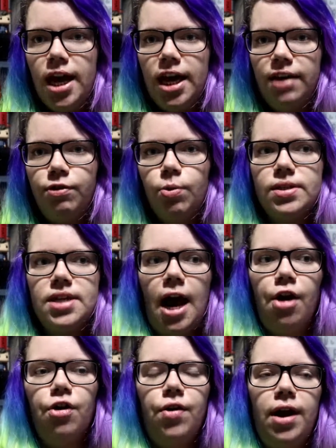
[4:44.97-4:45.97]
If it was
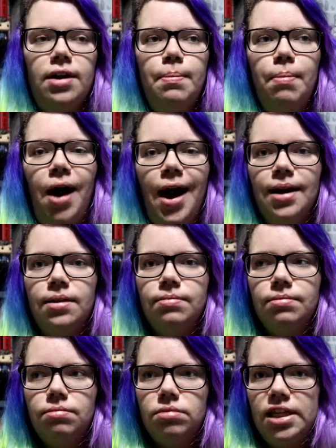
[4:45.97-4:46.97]
narrated by
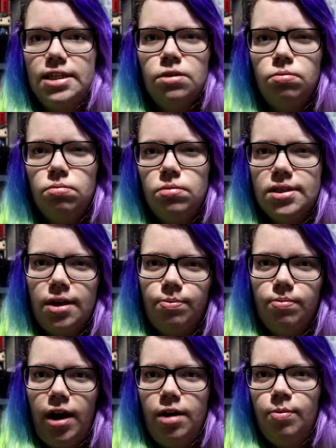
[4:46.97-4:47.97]
Liesl, is
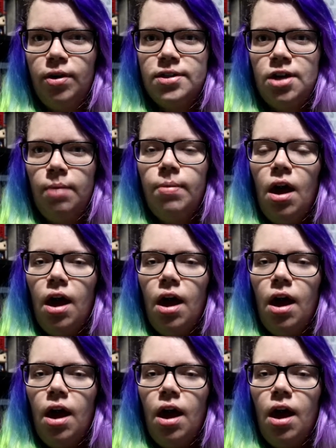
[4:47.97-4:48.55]
that how you pronounce her name?